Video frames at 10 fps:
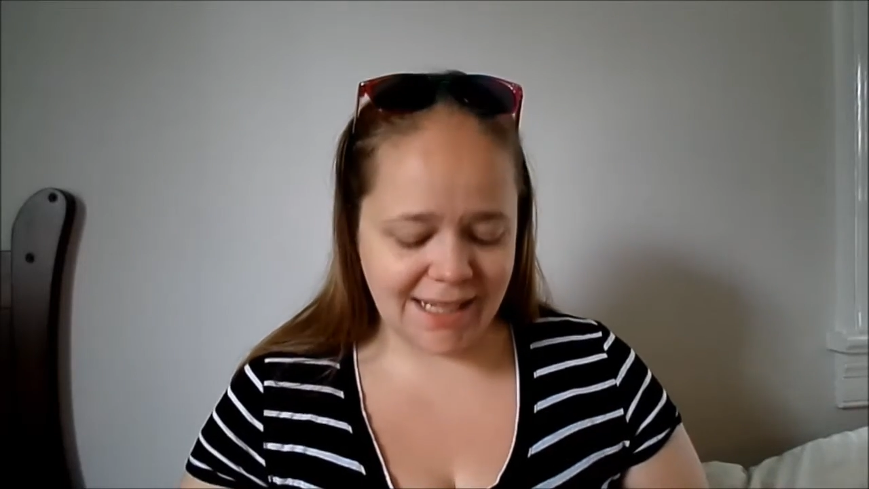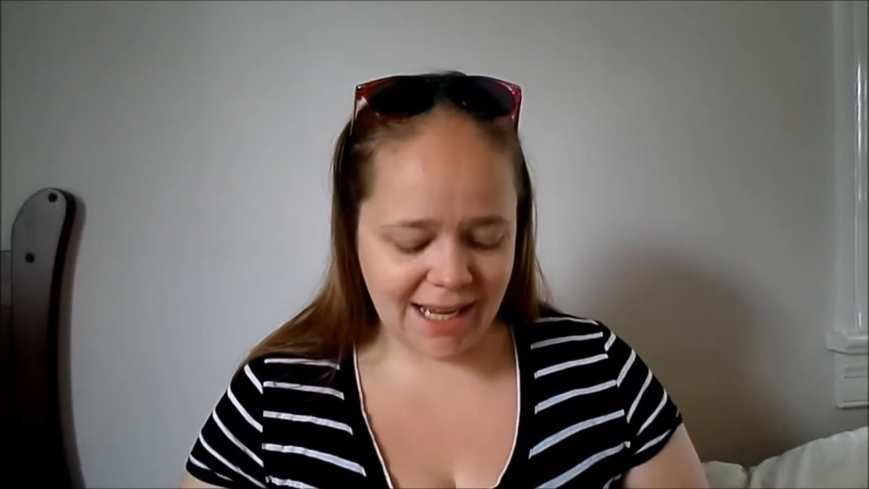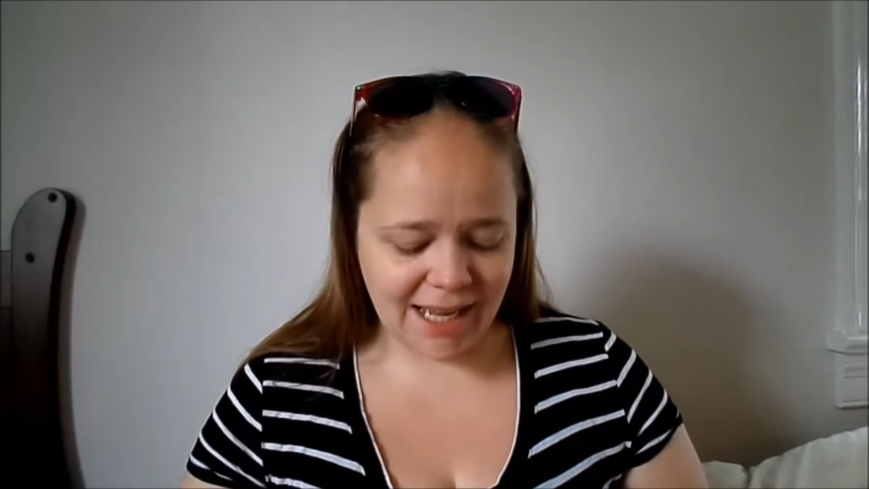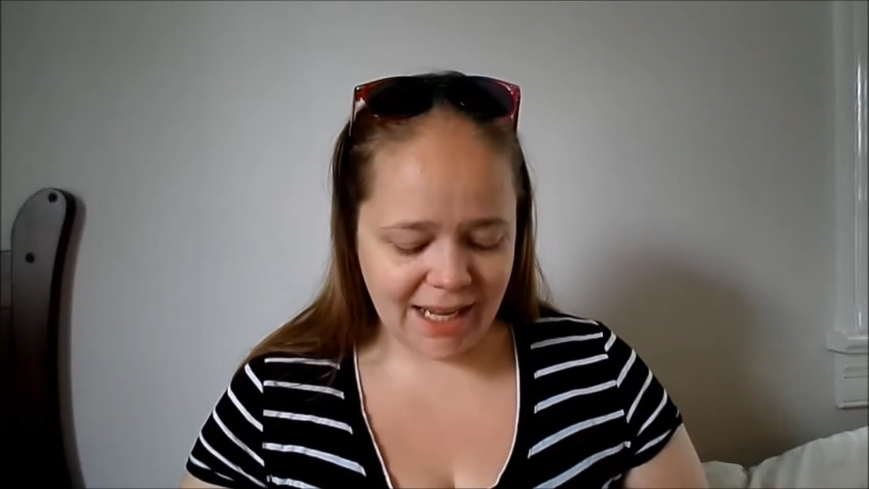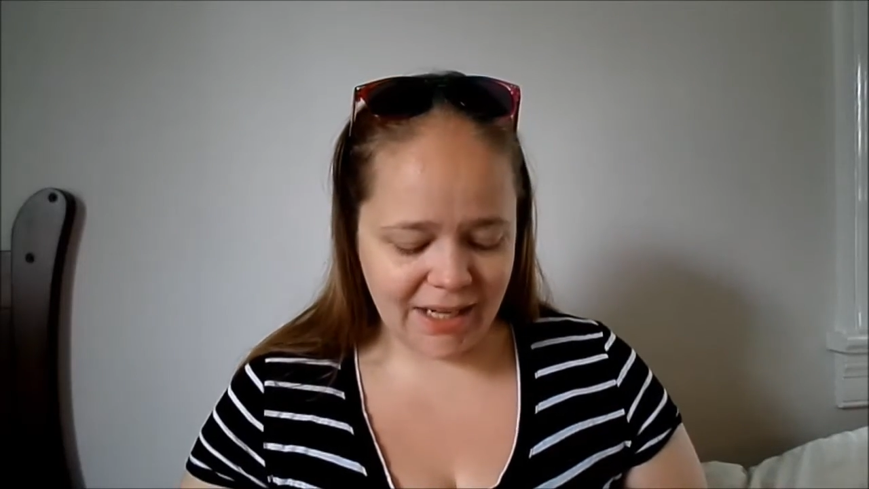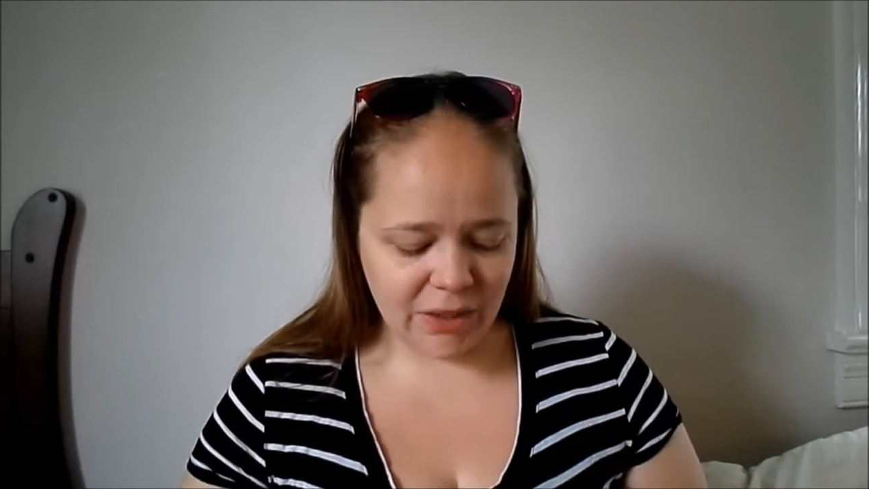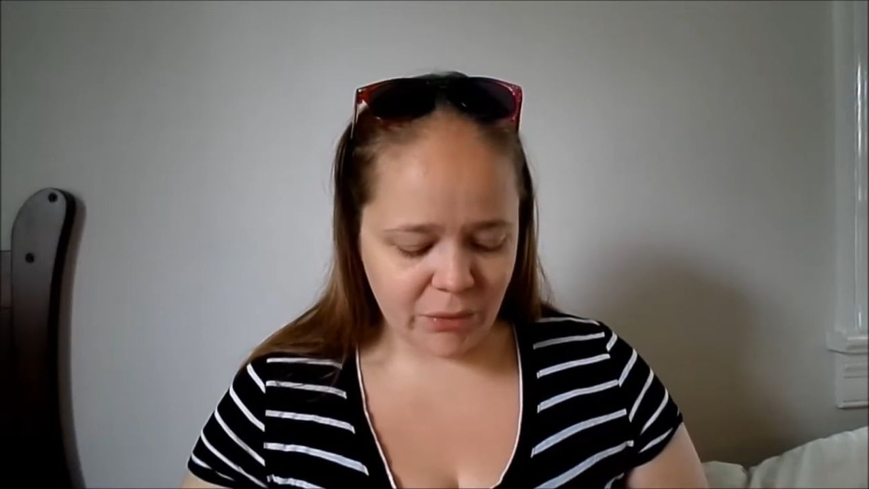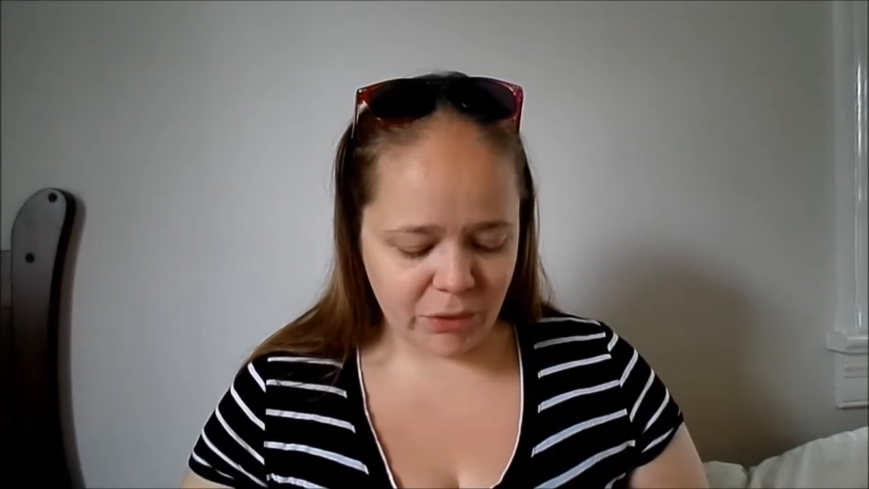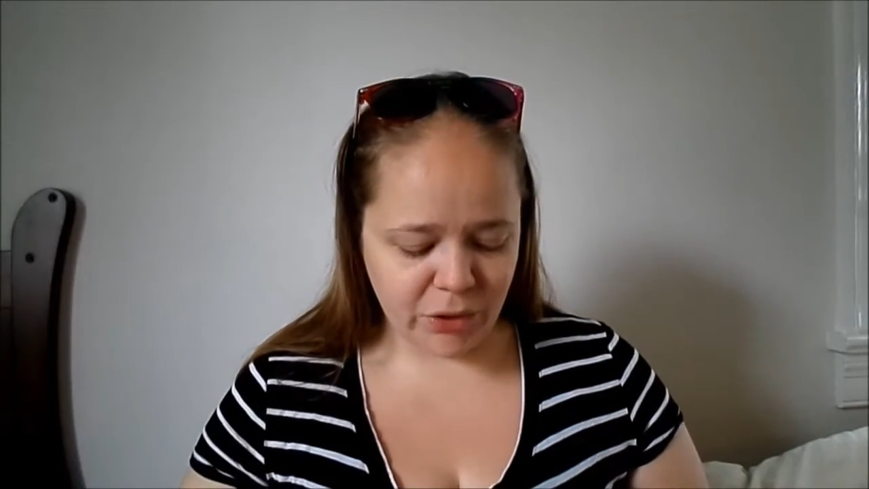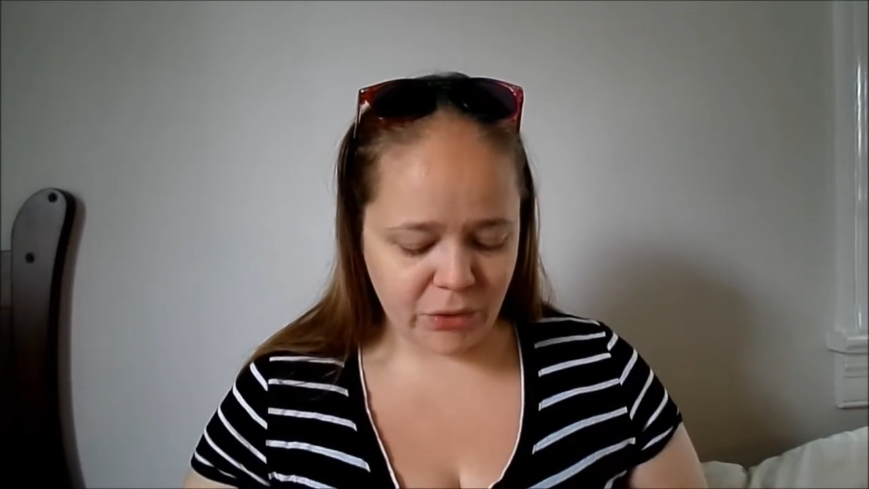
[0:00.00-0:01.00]
I
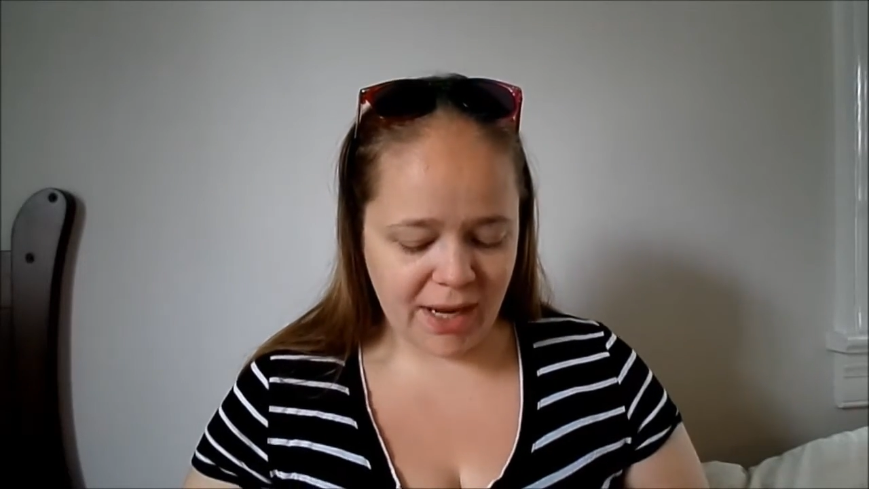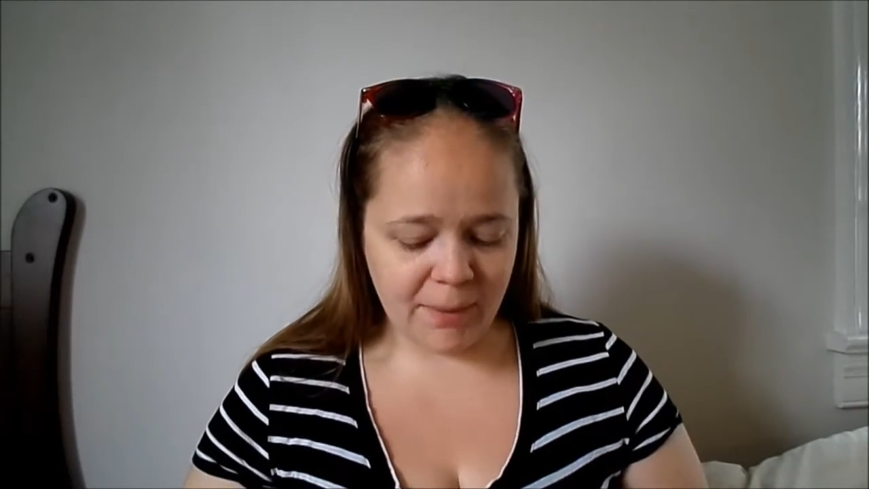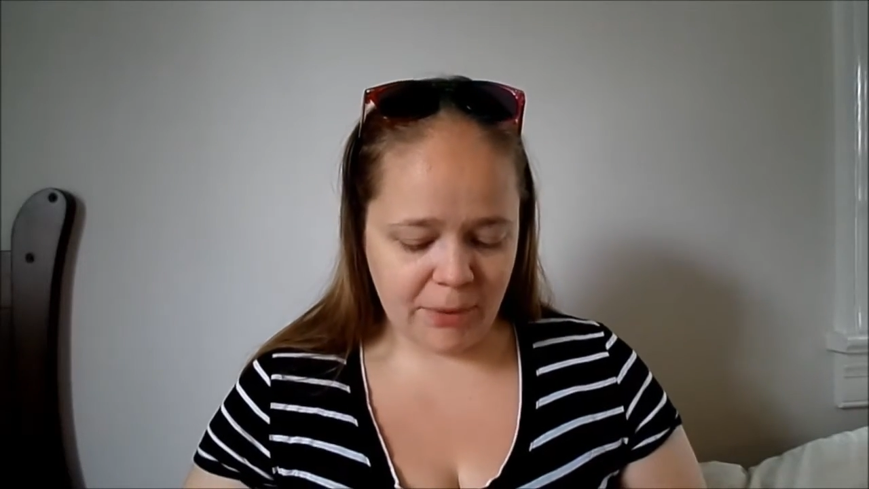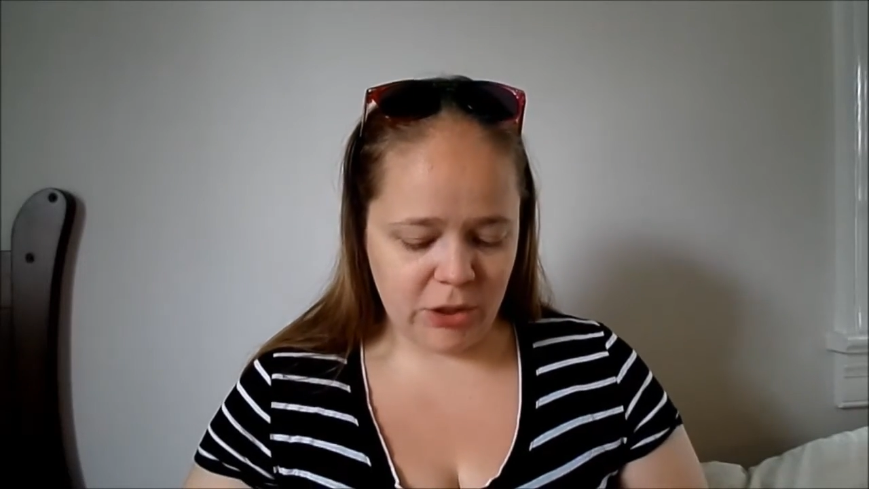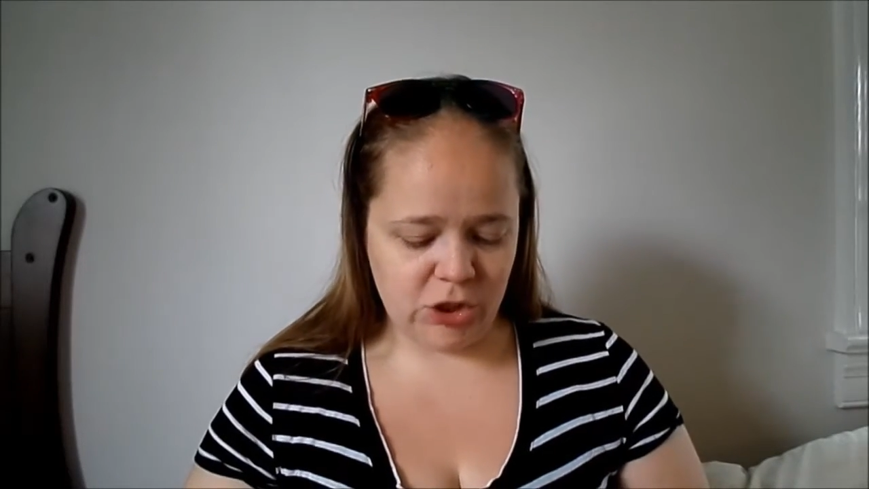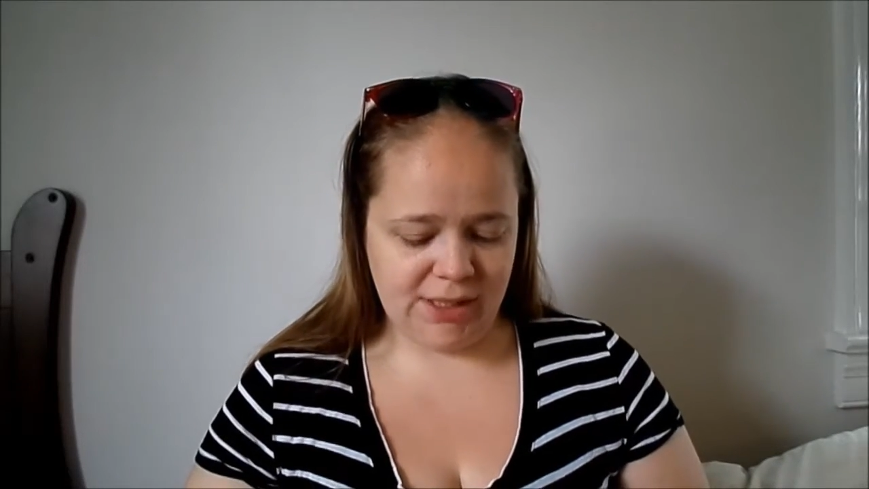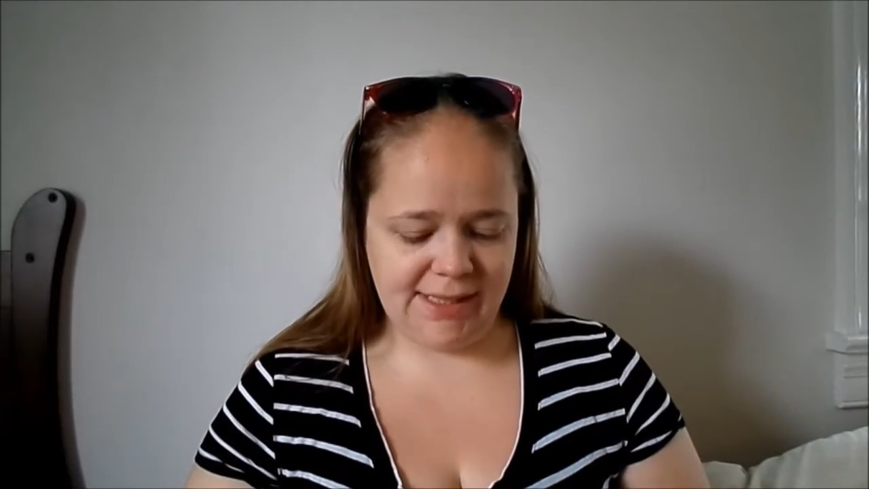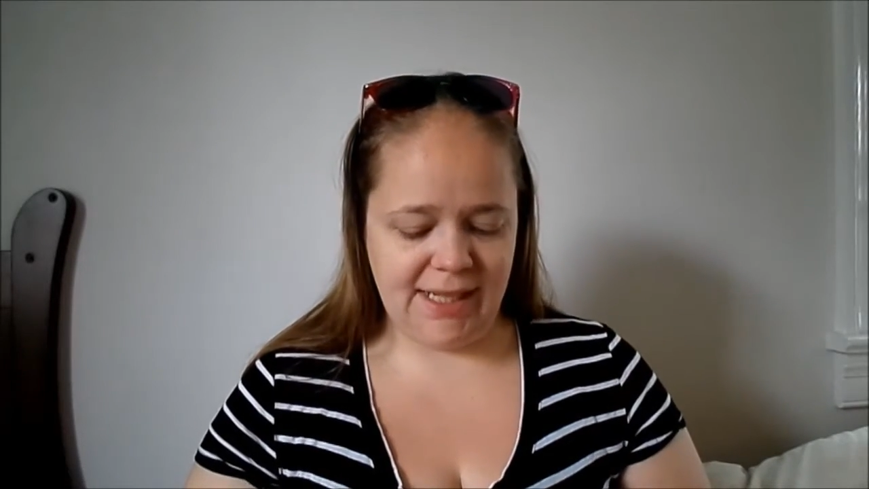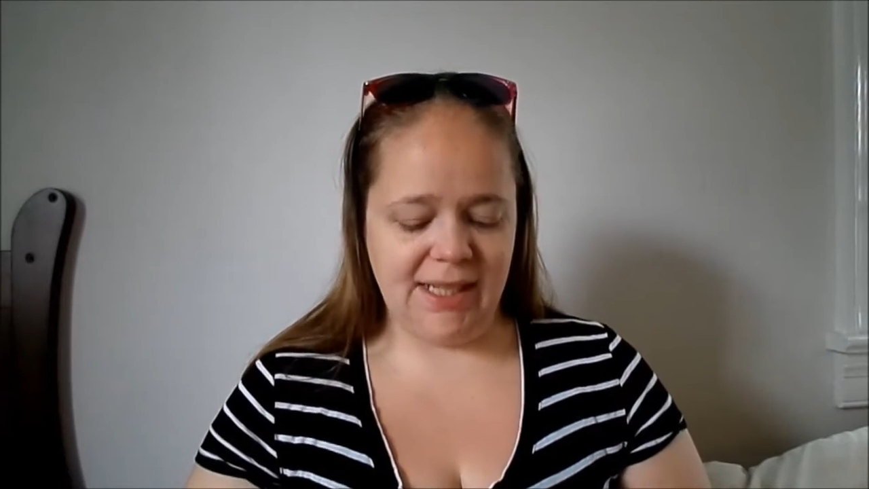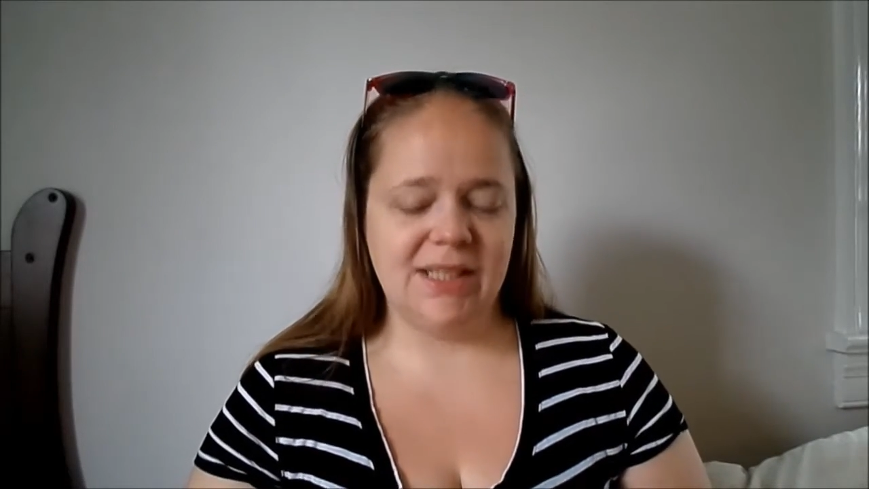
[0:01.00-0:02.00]
regret purchasing